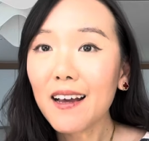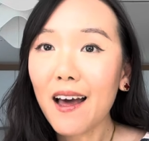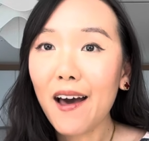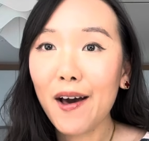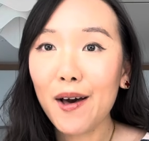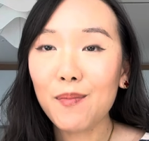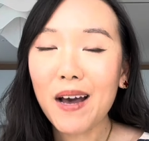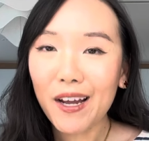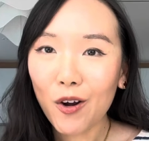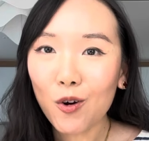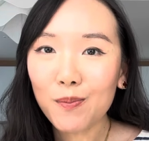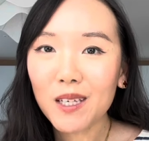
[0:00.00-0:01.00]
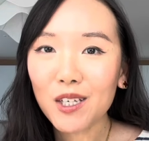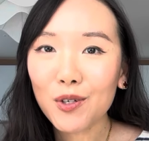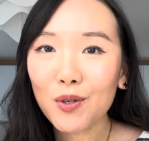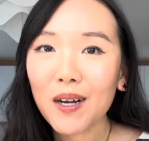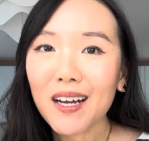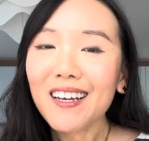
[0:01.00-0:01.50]
I hope
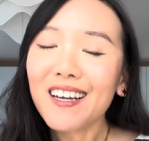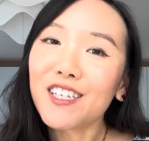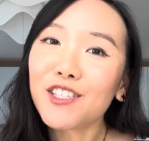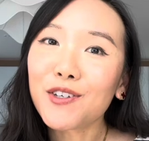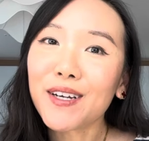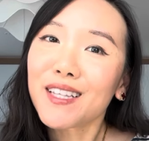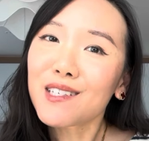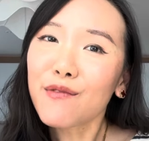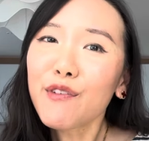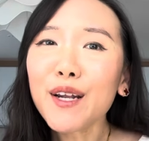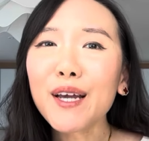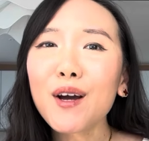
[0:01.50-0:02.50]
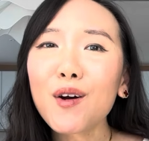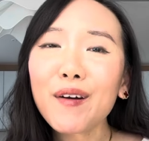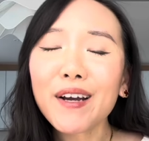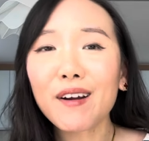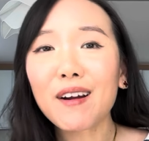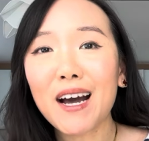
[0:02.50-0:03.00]
you enjoyed this video
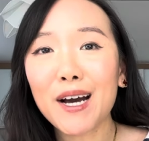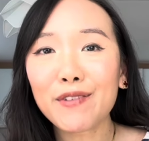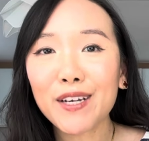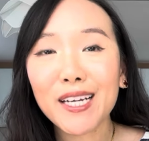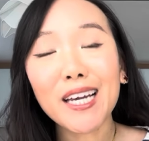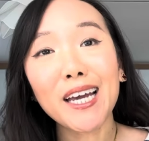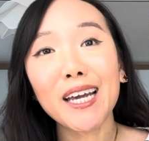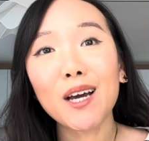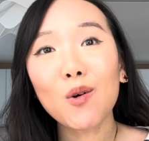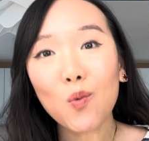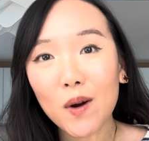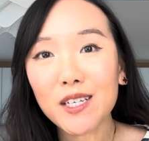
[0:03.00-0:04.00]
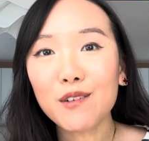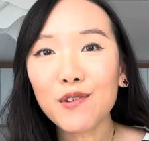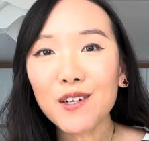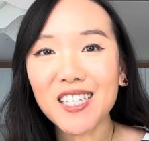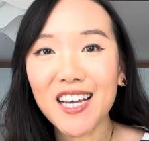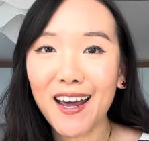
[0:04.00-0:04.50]
and are having a
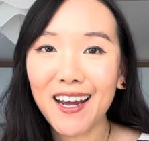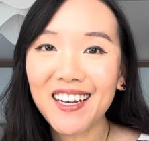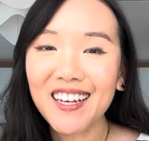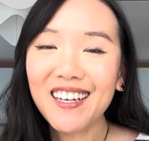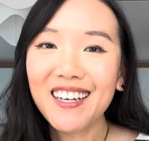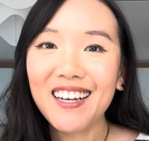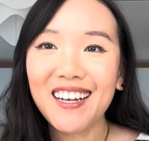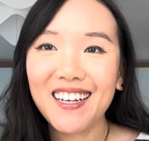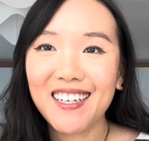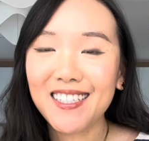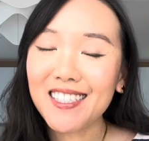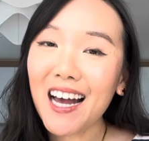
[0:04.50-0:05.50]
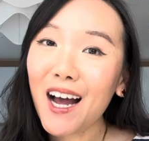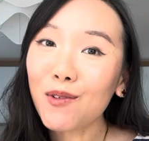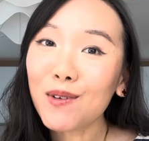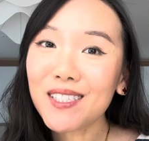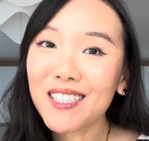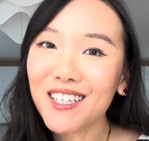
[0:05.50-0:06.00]
wonderful day, and I
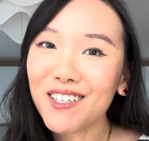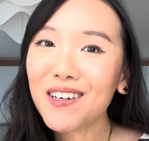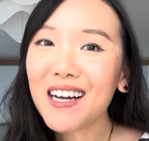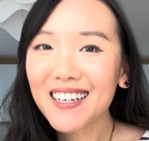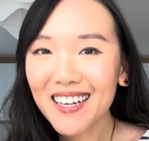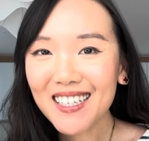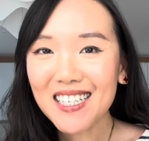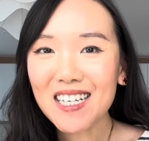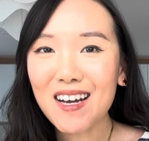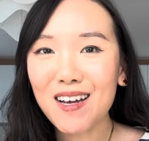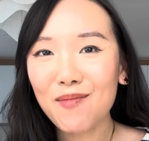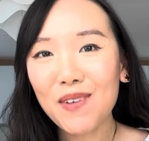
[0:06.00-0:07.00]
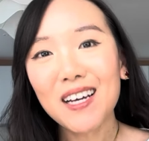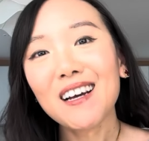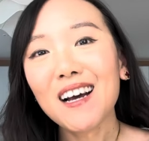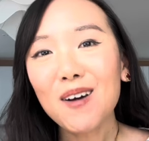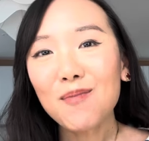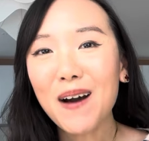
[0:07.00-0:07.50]
will see you next time.
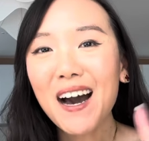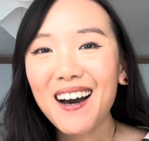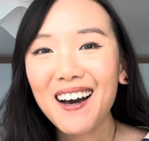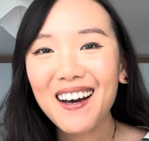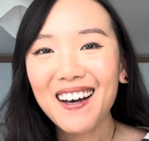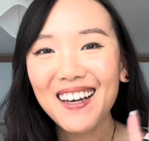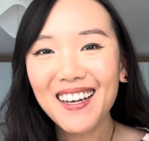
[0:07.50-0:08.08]
Bye.